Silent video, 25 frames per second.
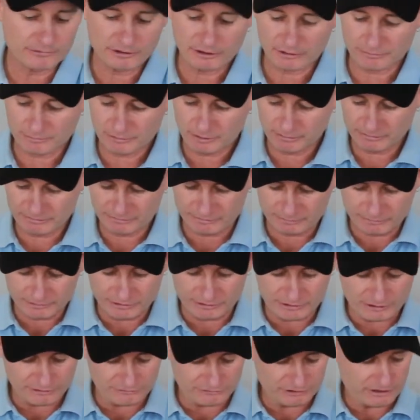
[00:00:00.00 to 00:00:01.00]
We'll probably even
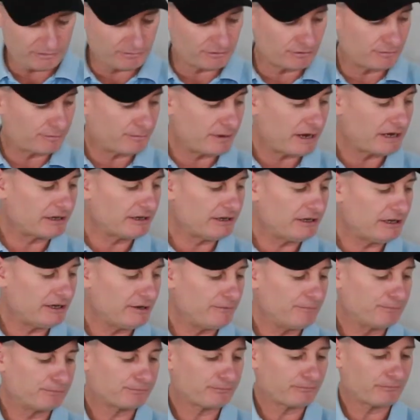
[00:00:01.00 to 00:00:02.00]
bring those over the back here